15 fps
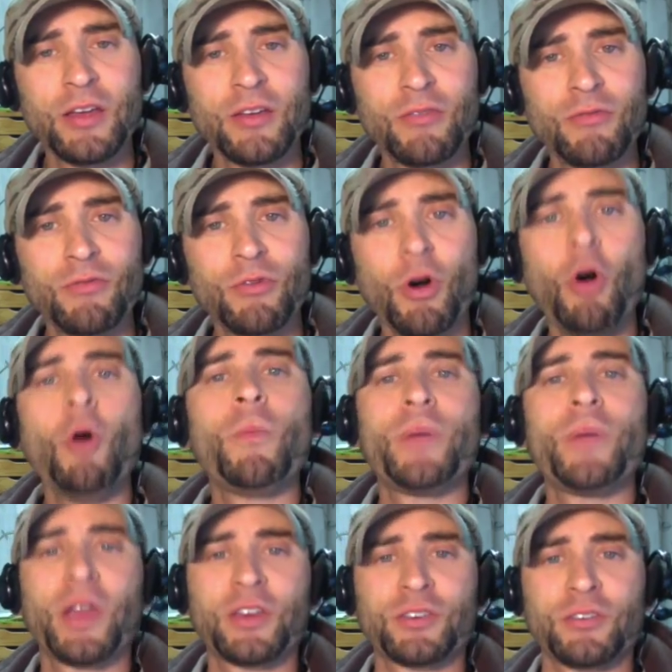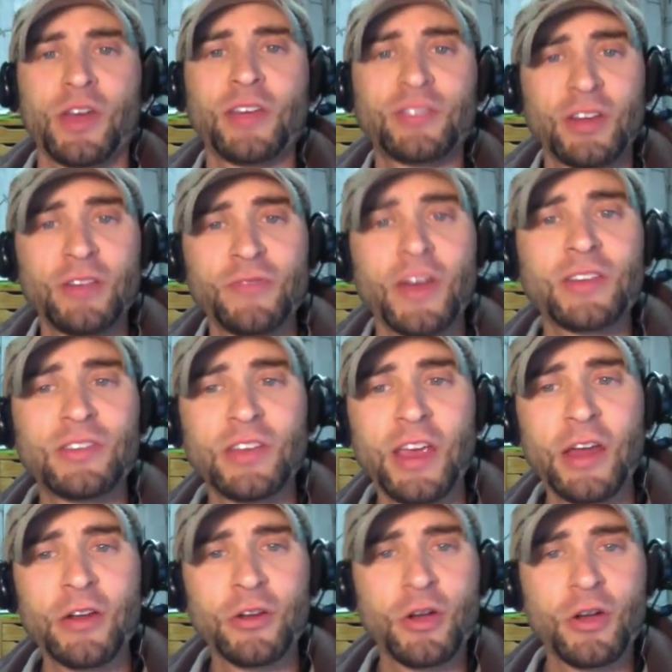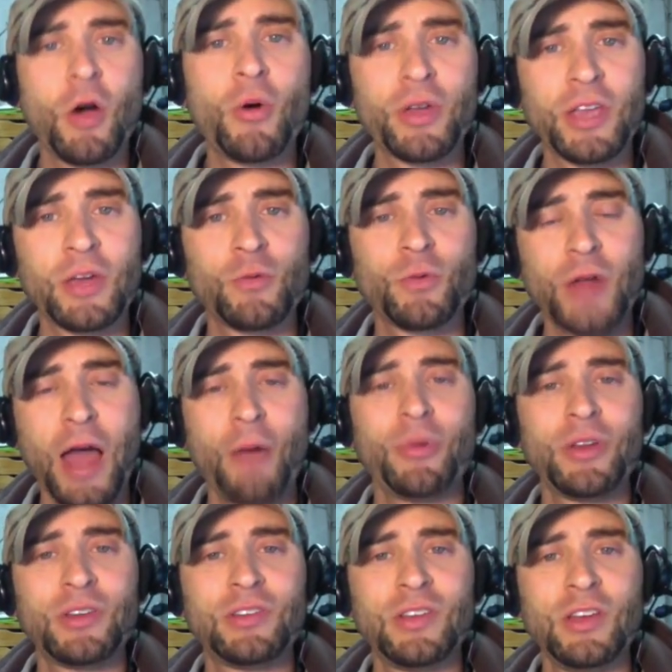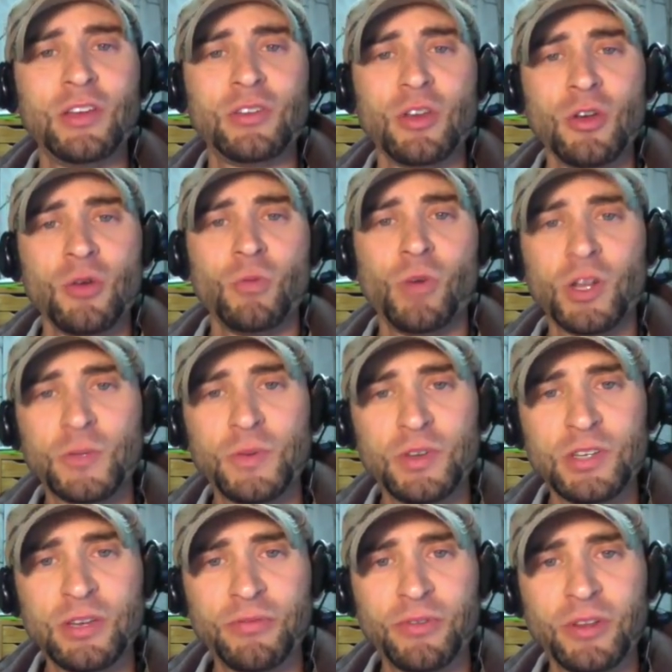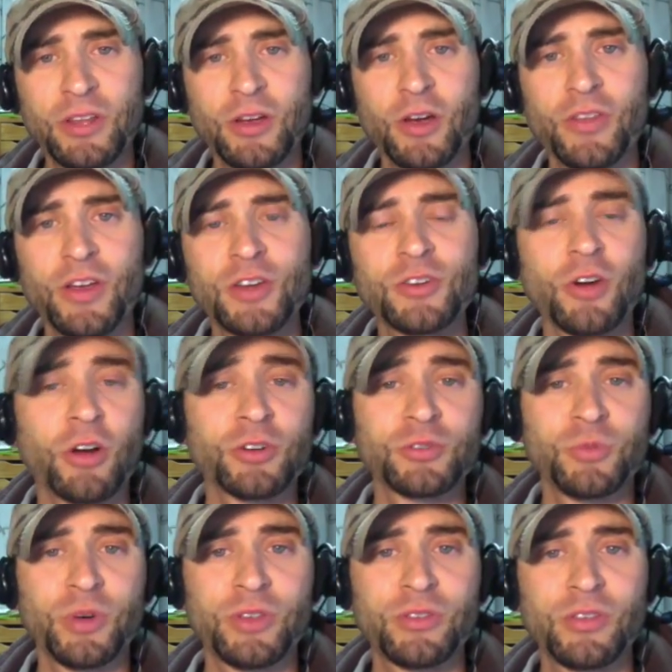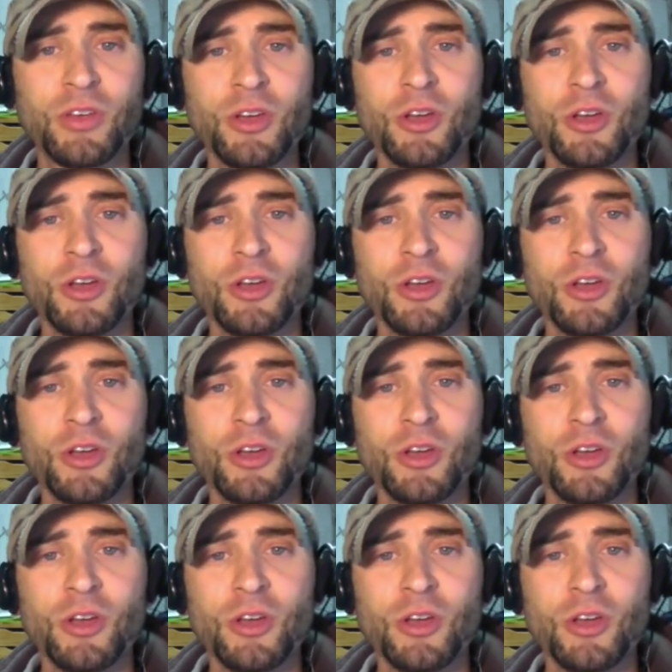the whole picture. As an investigator going in, what I want to see is what specifically are they charged with?